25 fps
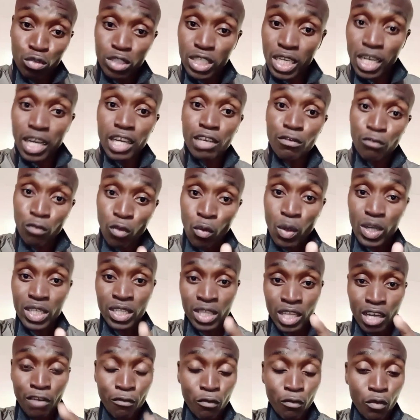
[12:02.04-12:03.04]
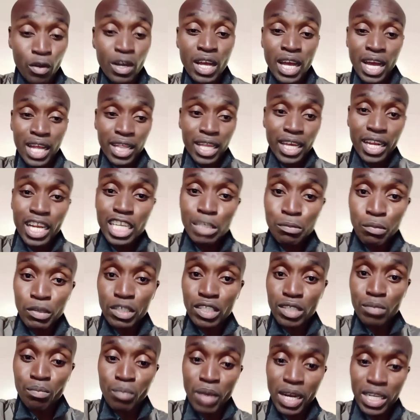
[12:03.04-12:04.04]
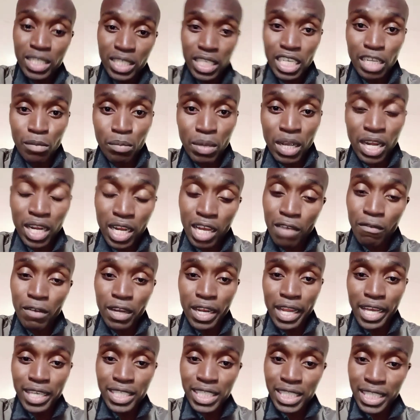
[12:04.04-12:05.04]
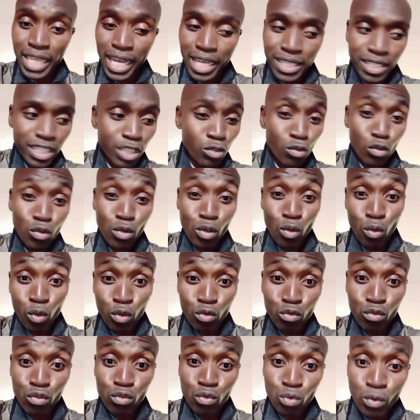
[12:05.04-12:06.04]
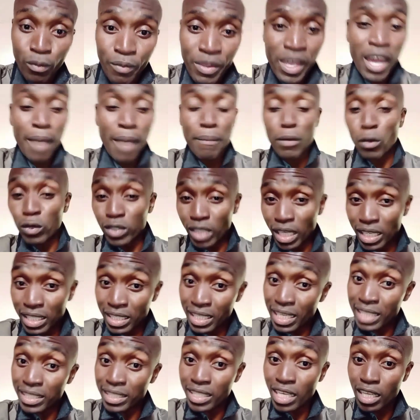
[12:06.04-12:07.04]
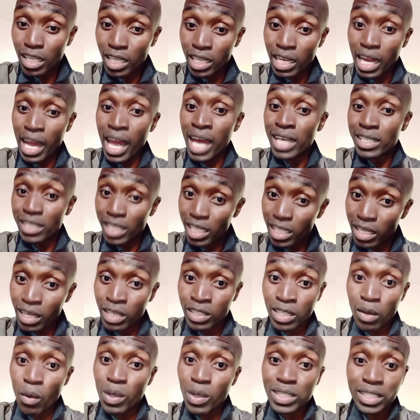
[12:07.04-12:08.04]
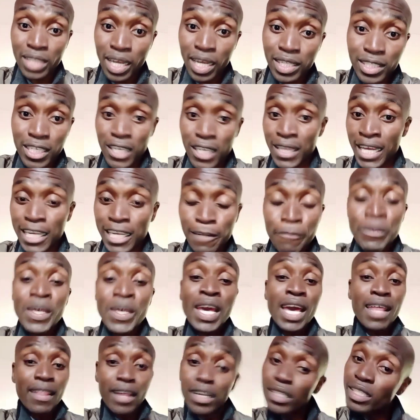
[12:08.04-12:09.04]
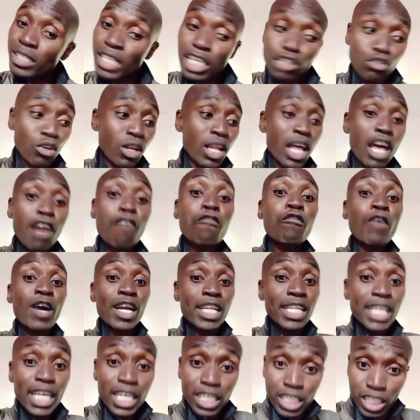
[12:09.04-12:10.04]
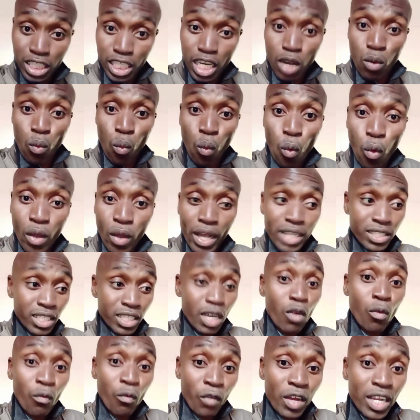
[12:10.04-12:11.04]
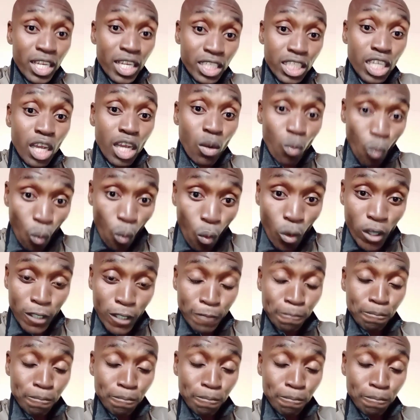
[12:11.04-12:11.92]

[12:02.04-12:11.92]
to take us forward. Therefore, let us be smart and be clever like snakes. This is what we're going to do. Because as I said as I was starting, that this is actually a financial war. It's a financial war.